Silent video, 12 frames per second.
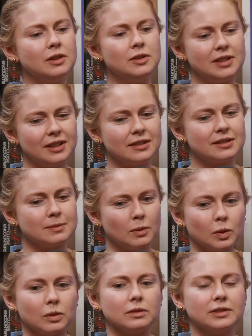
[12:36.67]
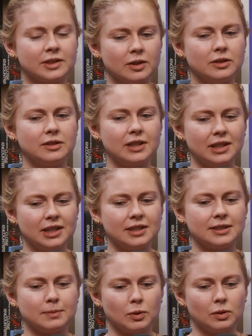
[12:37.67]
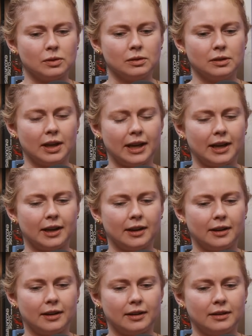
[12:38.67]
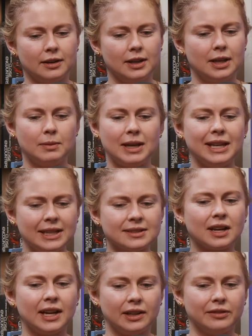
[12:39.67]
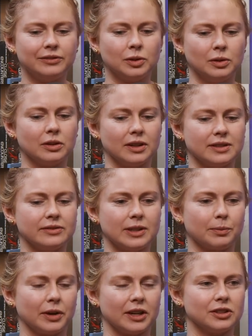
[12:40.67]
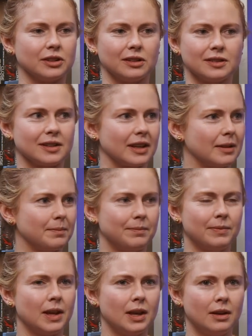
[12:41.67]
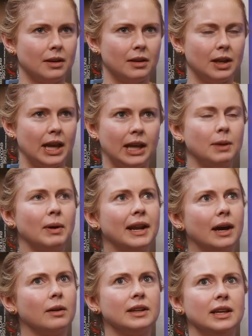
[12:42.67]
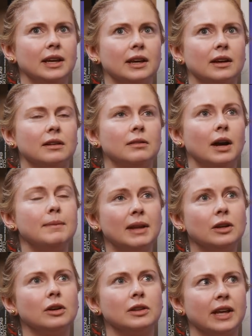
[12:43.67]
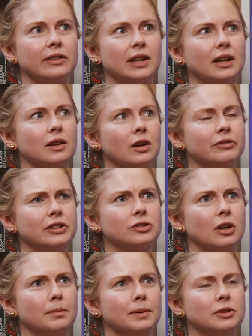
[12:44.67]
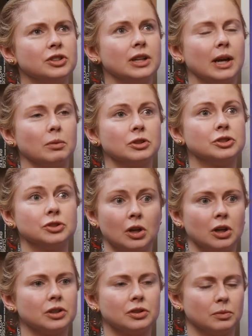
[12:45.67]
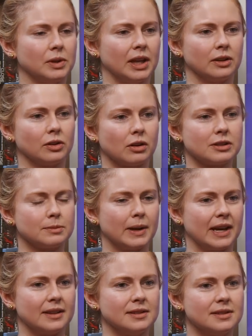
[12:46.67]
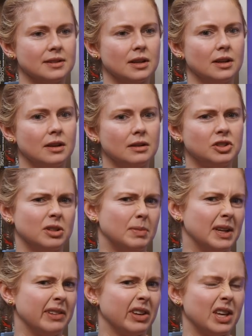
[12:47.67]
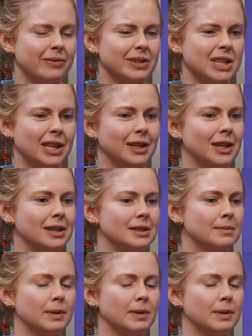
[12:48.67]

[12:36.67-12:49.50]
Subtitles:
New Zealand's small. So New Zealand is small. It is kind of 2 degrees of separation. It's like anyone out here. I met a girl the other day in a coffee shop and she and I were shocked that we hadn't crossed paths. She'd been living here for 10 years.